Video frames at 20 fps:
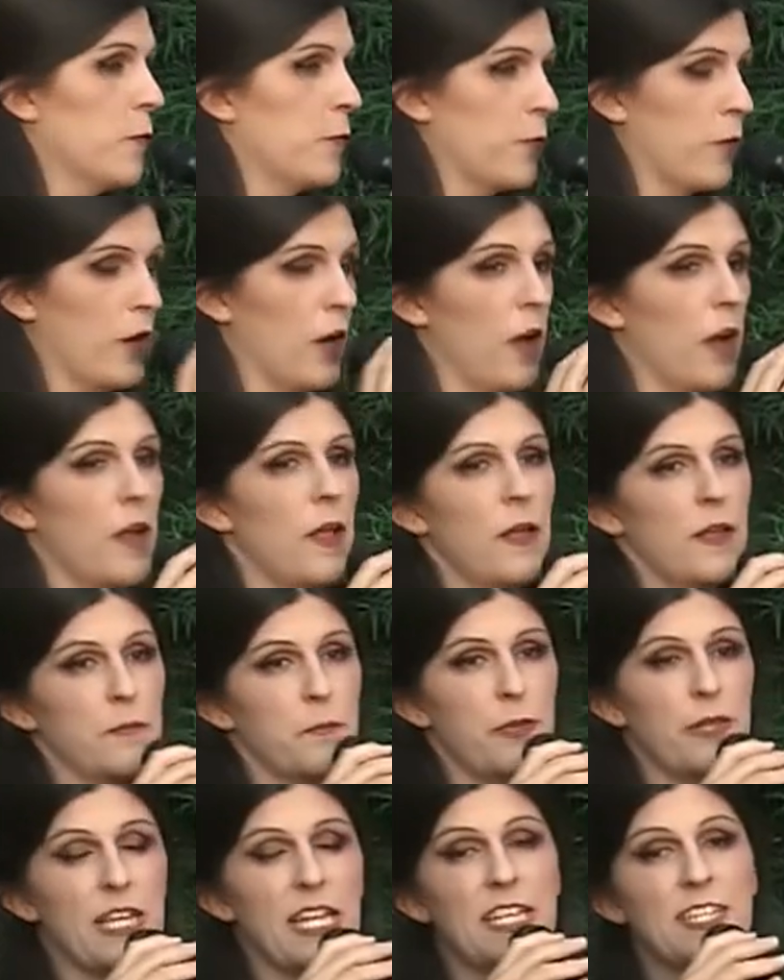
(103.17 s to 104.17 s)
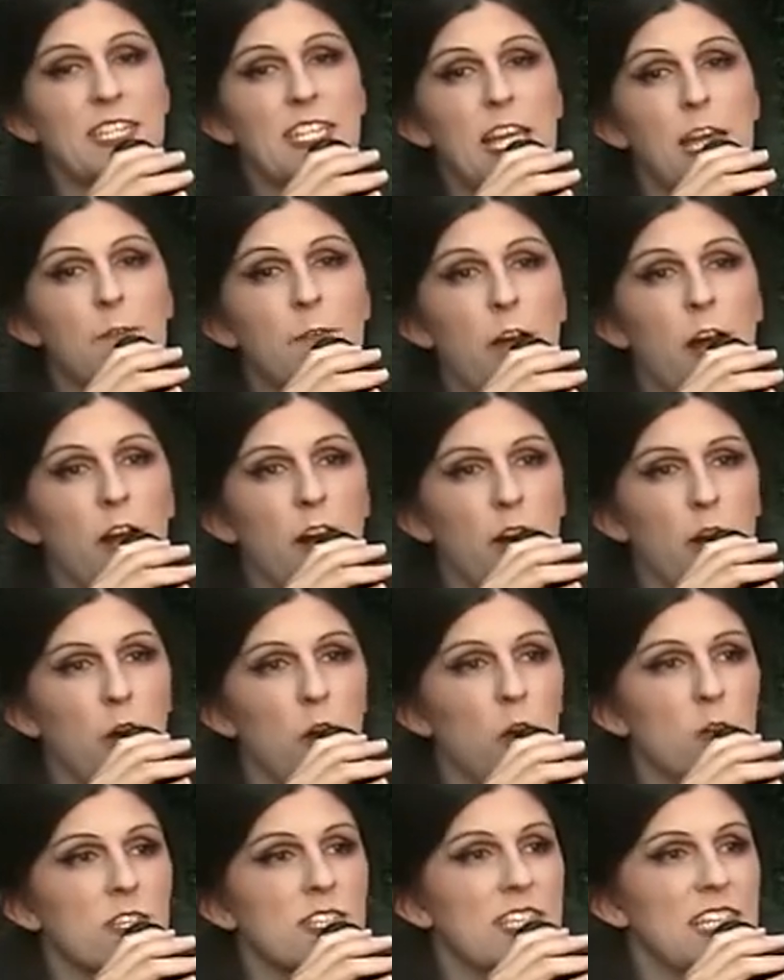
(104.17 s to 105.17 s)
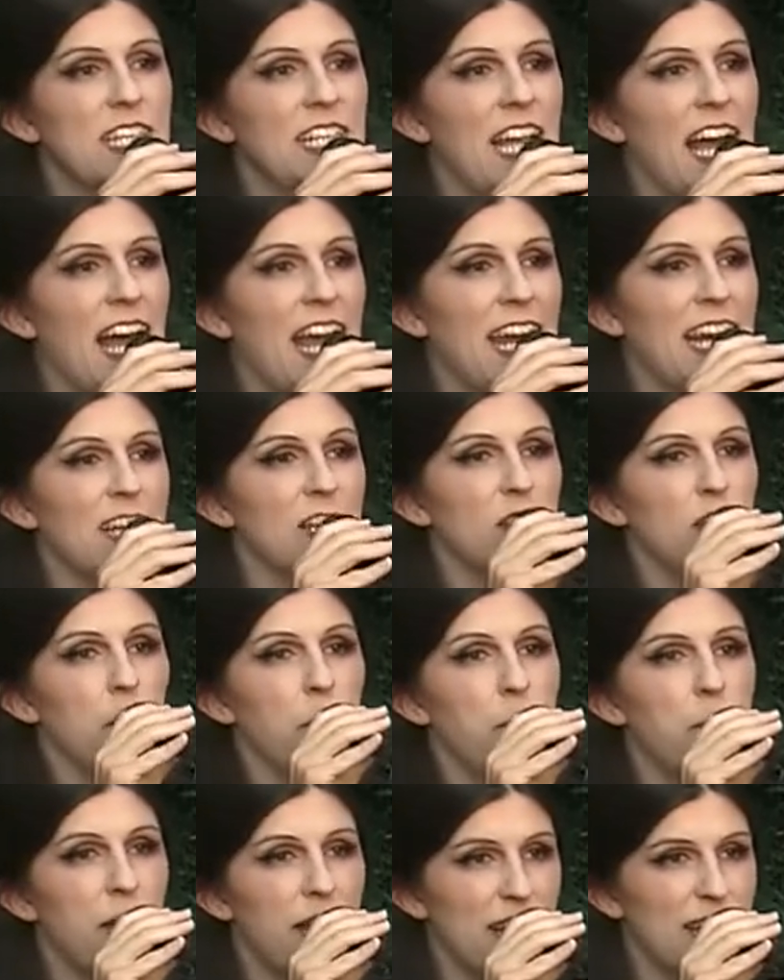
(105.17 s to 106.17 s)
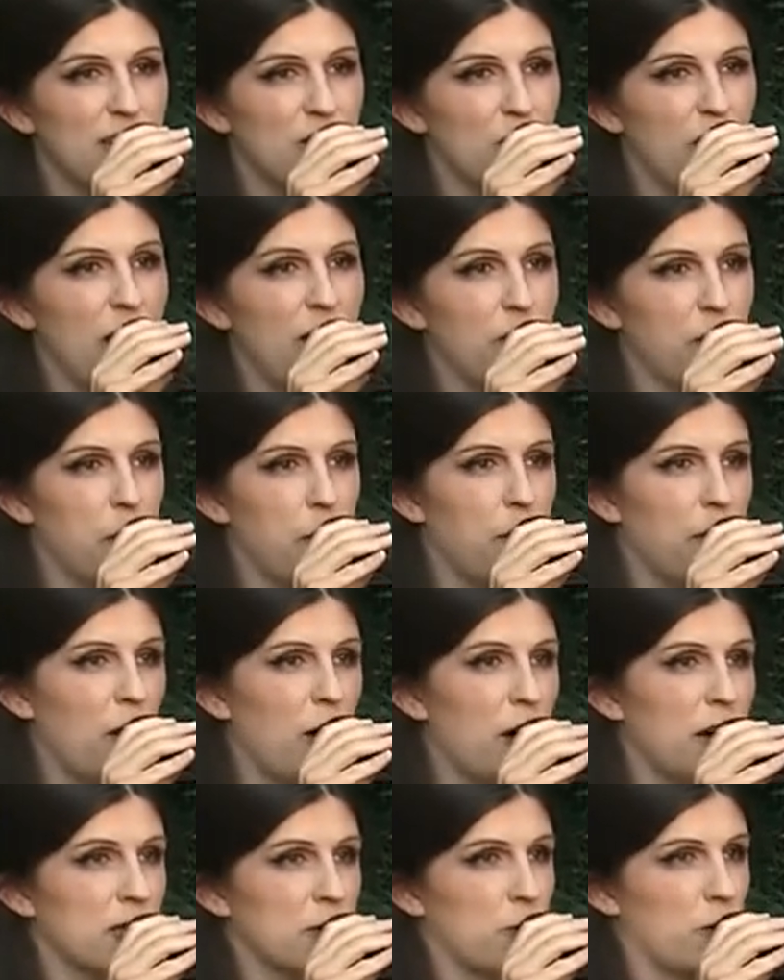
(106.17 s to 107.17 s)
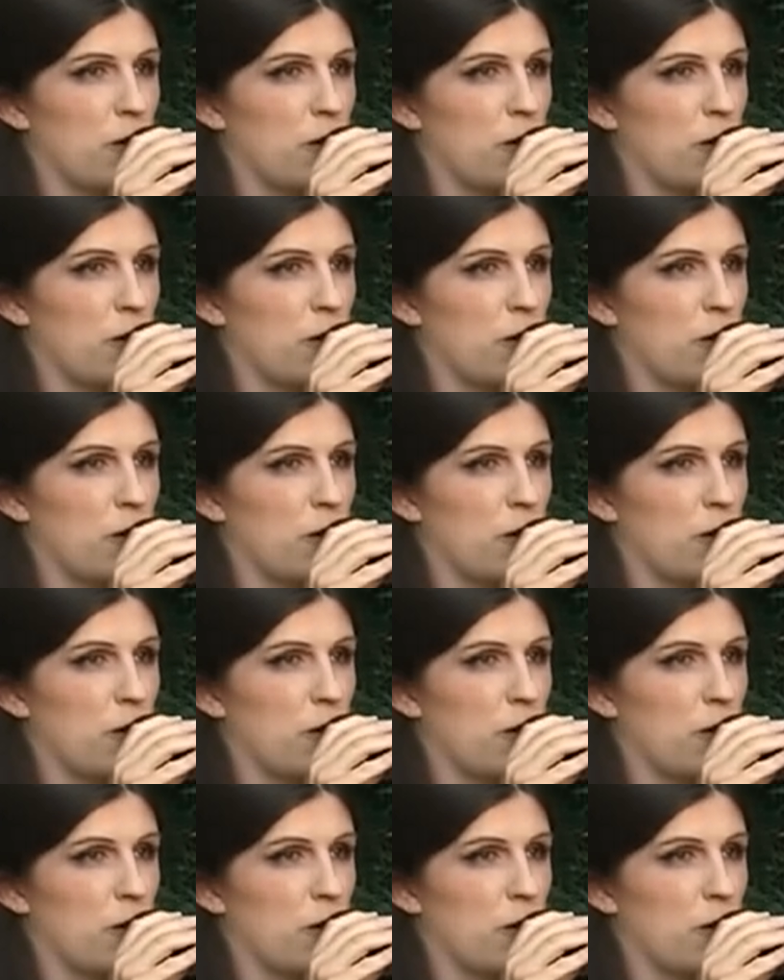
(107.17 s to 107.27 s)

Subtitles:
Let's give our host tonight the biggest round of applause.